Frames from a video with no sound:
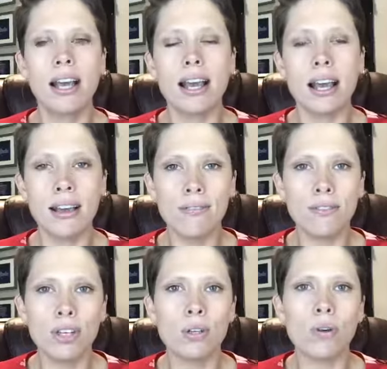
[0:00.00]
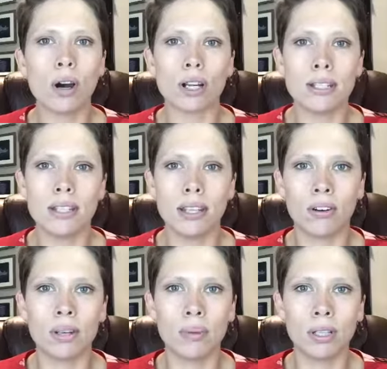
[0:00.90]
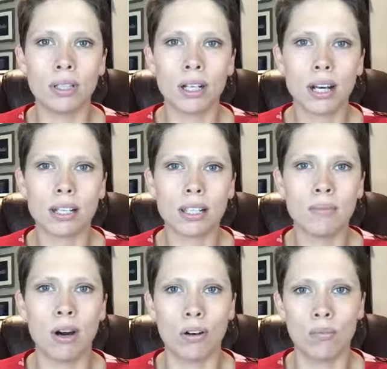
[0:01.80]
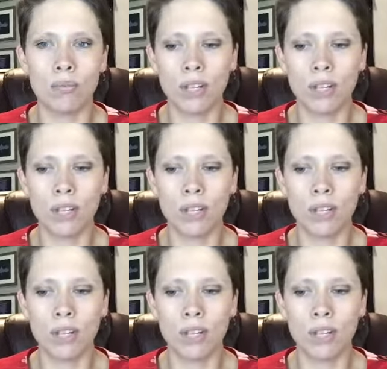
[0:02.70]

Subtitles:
If you are considering building a custom home